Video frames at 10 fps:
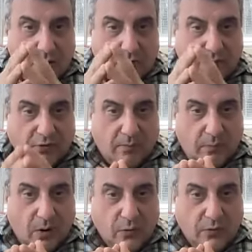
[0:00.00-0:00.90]
from
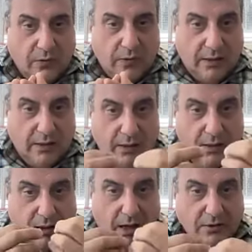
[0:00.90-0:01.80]
both the
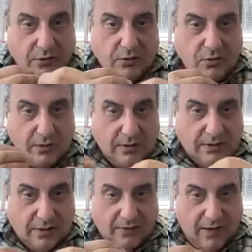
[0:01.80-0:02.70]
continuity
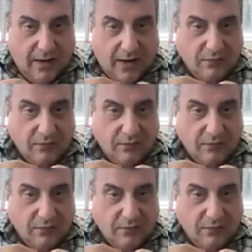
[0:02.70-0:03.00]
that they have,